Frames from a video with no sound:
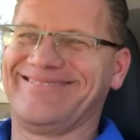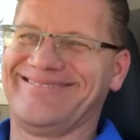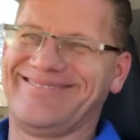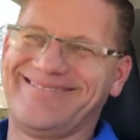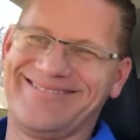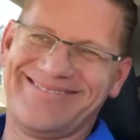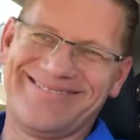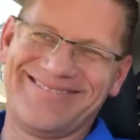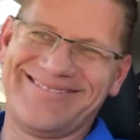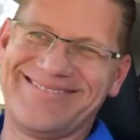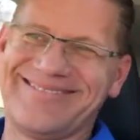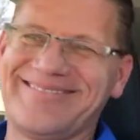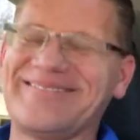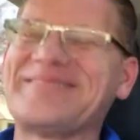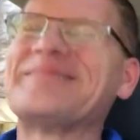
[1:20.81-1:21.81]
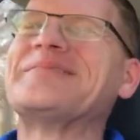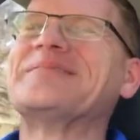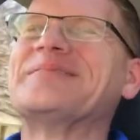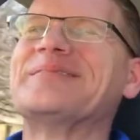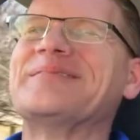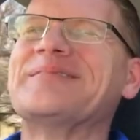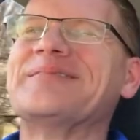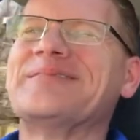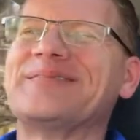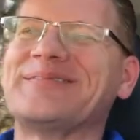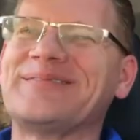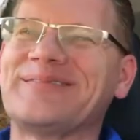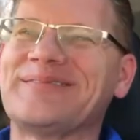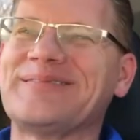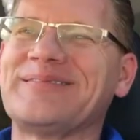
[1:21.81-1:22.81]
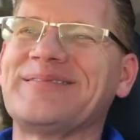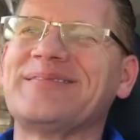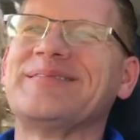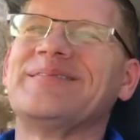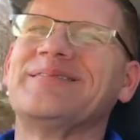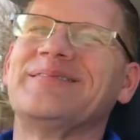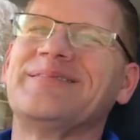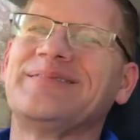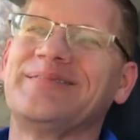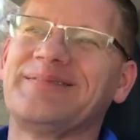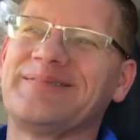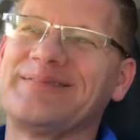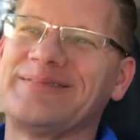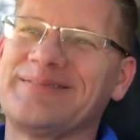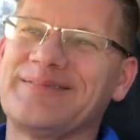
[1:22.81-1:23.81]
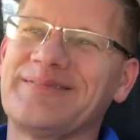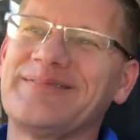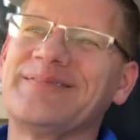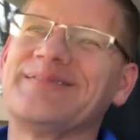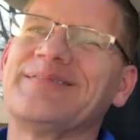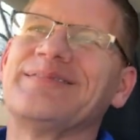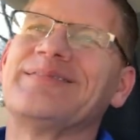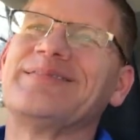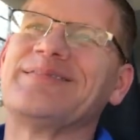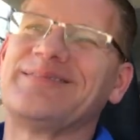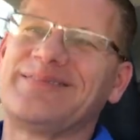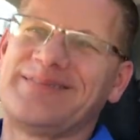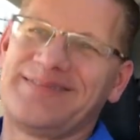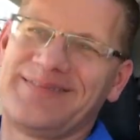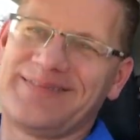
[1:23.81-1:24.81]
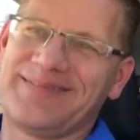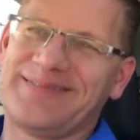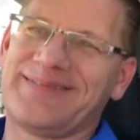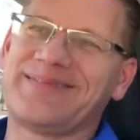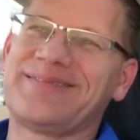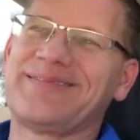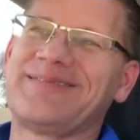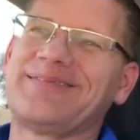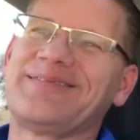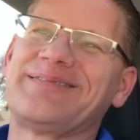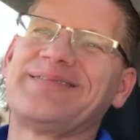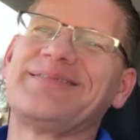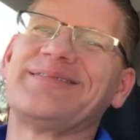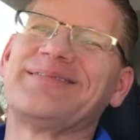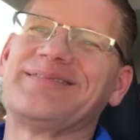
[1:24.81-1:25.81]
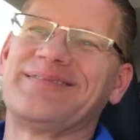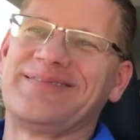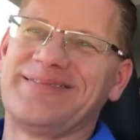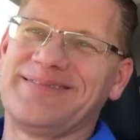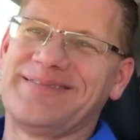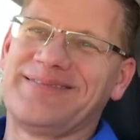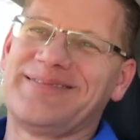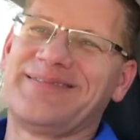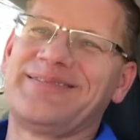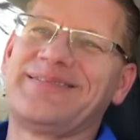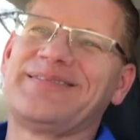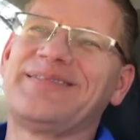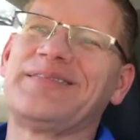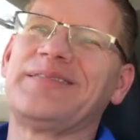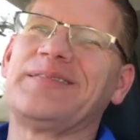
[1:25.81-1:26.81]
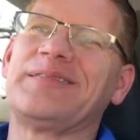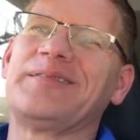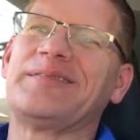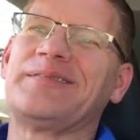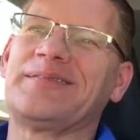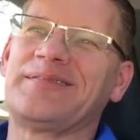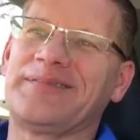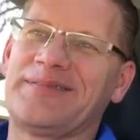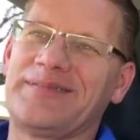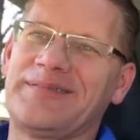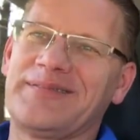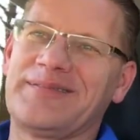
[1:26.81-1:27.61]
This person isn't speaking.